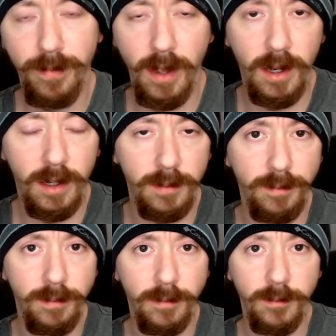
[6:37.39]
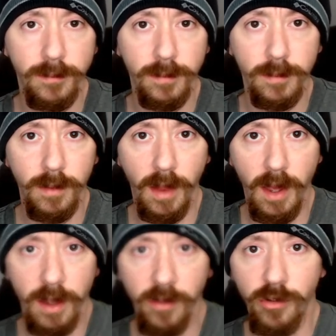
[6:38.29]
um,
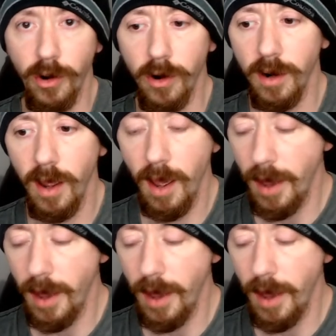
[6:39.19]
that is a skirt.